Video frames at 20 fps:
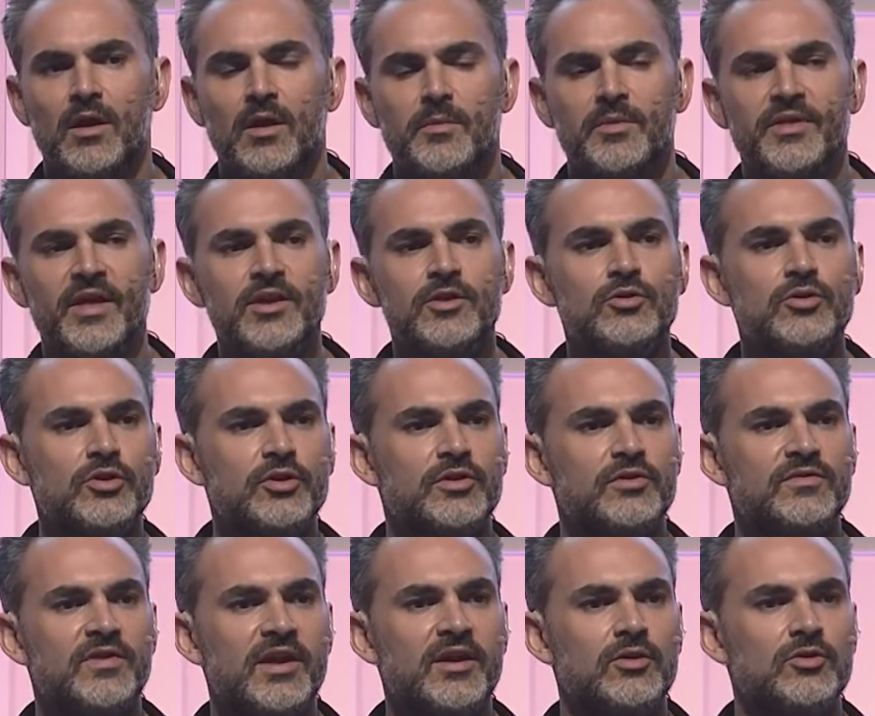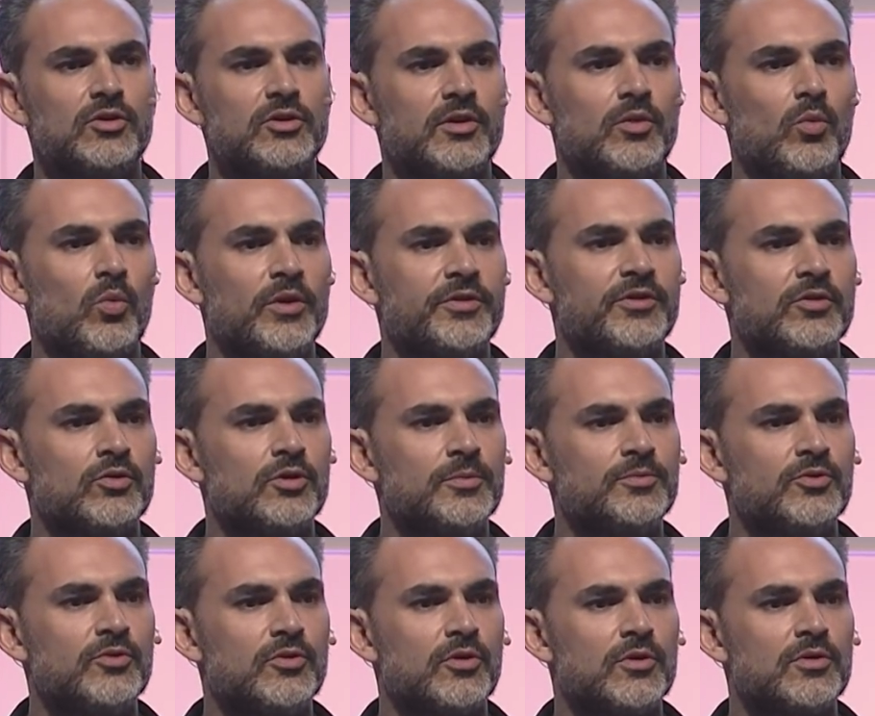Then you take a look at what the
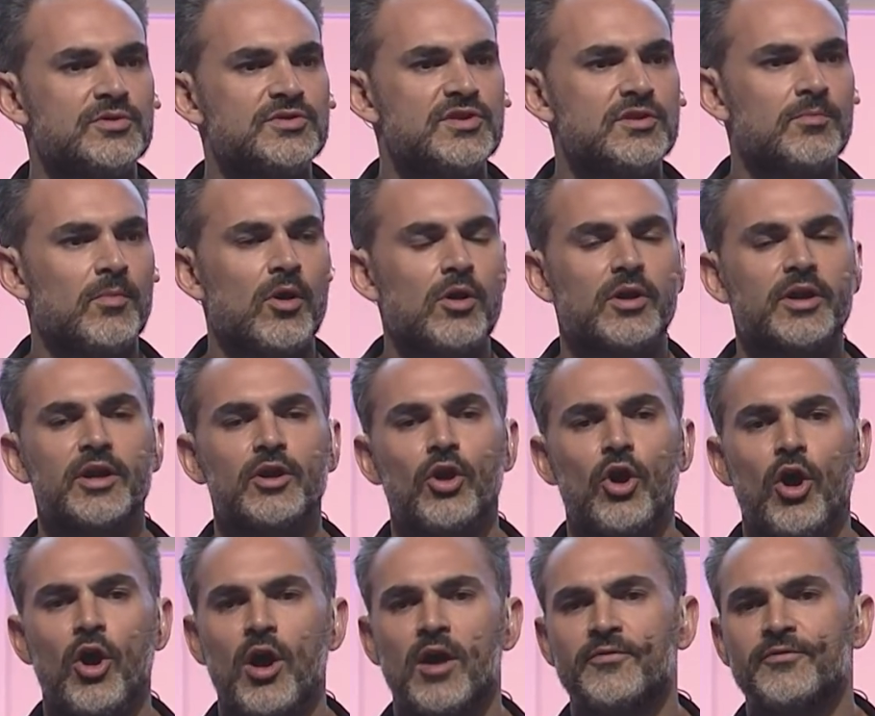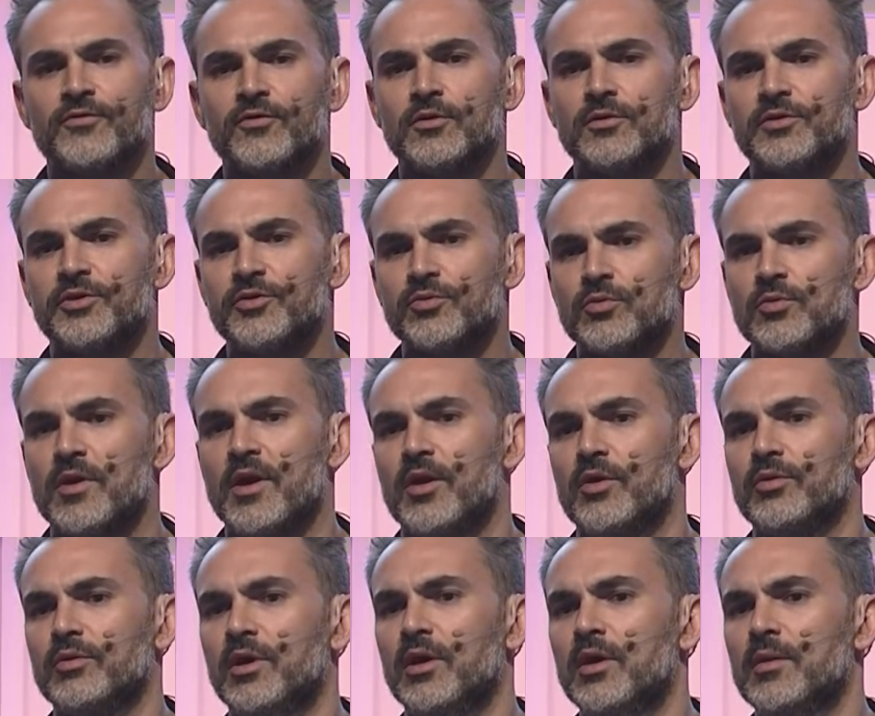cryptocurrency market offered
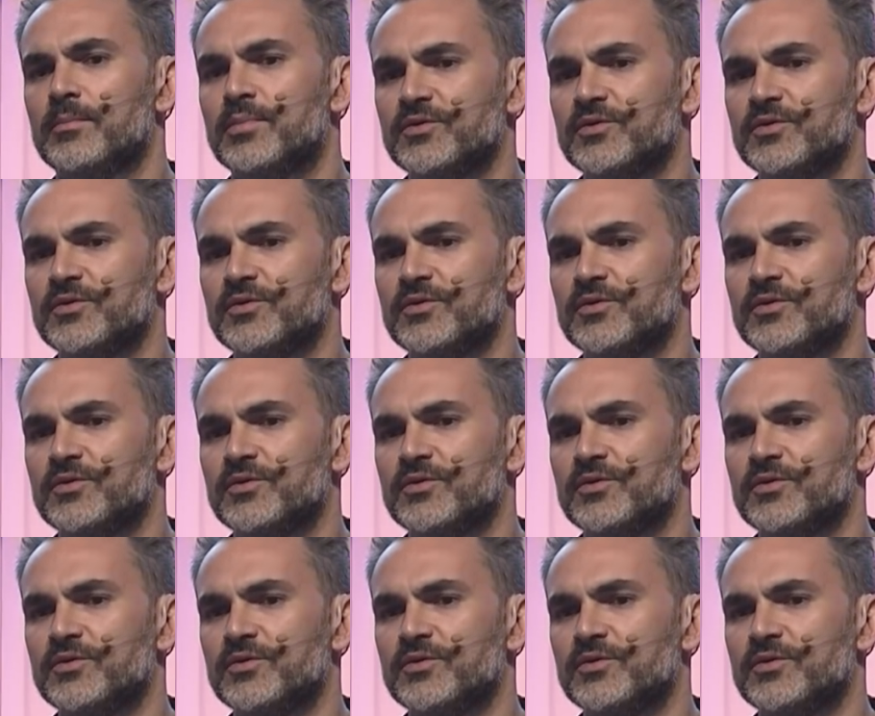throughout,